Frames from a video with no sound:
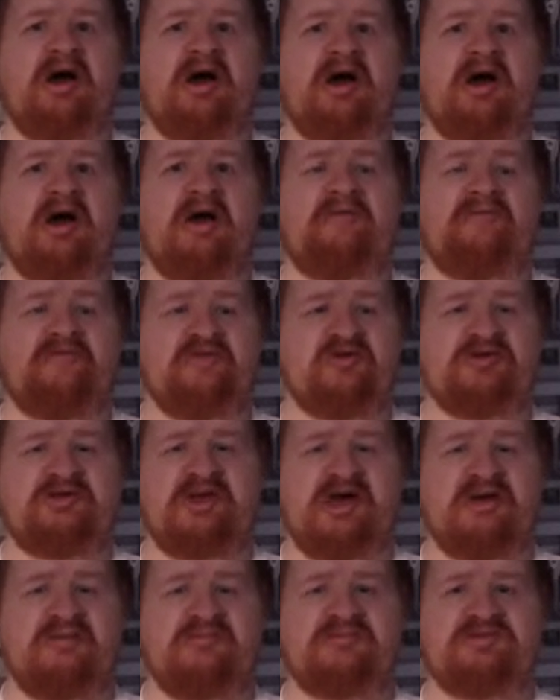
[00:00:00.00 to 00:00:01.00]
a few
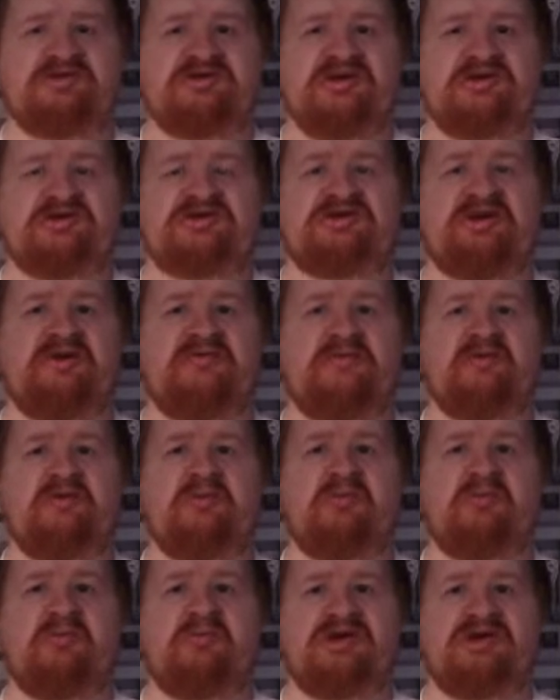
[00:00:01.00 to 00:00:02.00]
times
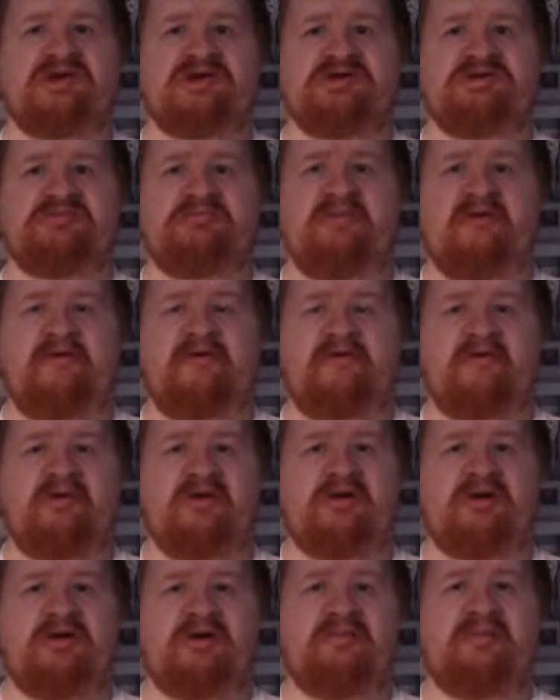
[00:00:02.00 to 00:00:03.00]
several weeks
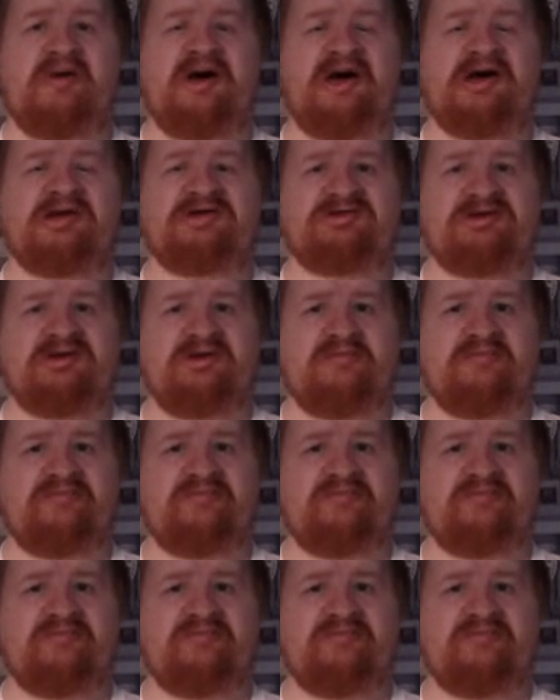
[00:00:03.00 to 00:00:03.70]
before her passing.